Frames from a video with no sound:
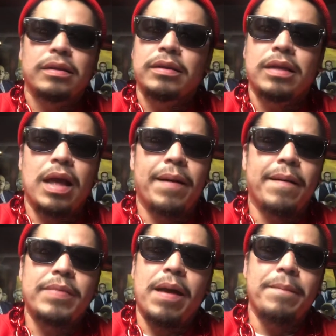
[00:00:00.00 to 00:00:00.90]
I'm
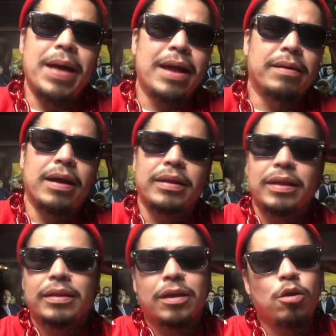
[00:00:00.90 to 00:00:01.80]
not mad at the
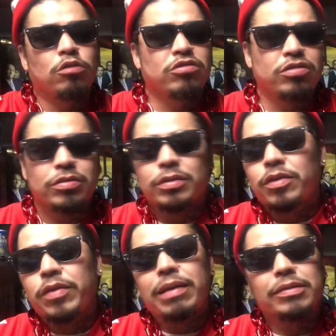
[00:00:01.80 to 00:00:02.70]
coach, the
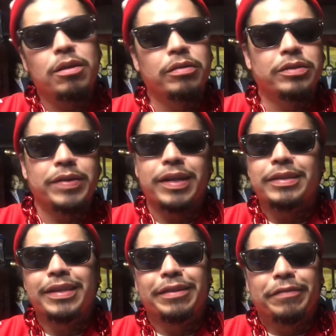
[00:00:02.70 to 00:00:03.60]
Rams coach, running
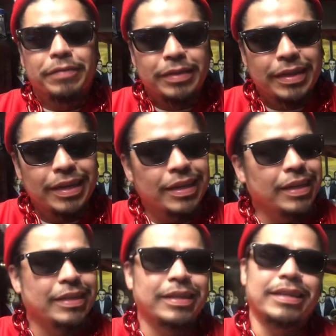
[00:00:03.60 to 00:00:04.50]
to
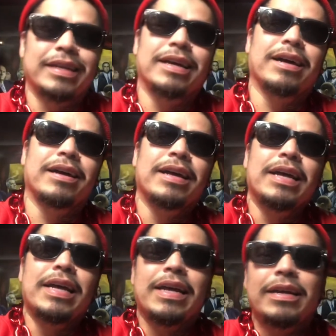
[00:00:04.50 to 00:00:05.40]
the
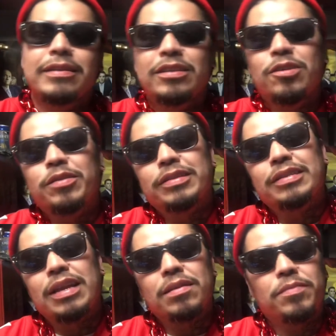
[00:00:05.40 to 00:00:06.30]
end zone and
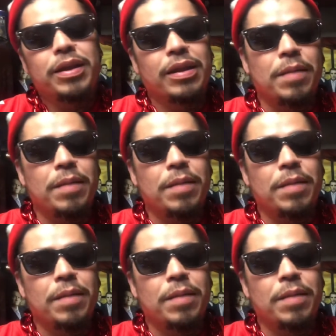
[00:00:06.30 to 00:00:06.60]
celebrating.